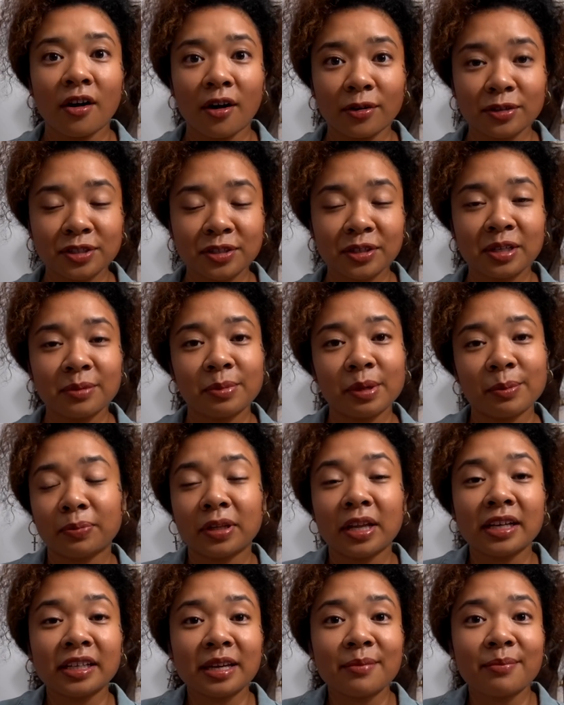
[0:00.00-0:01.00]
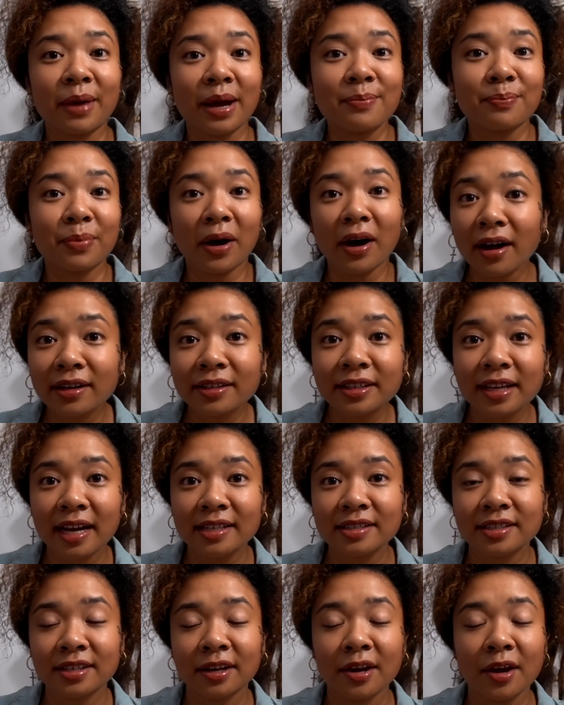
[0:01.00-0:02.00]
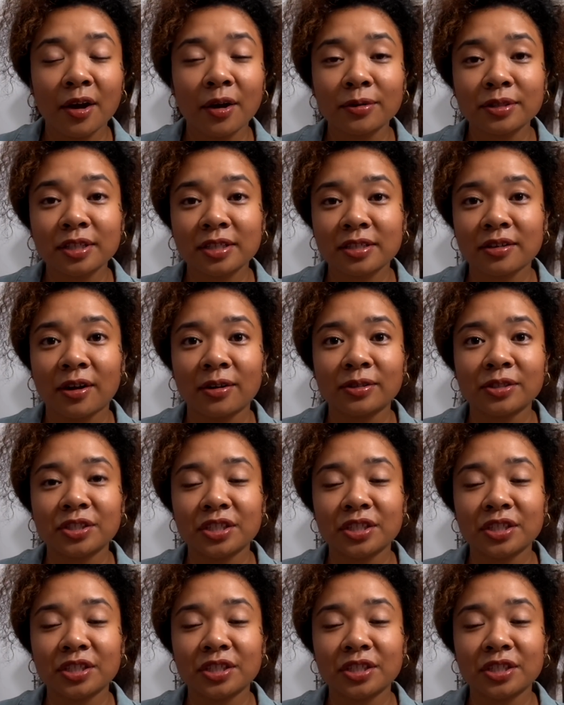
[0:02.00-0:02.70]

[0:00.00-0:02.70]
Also gonna be plugging my podcast that I host. It's called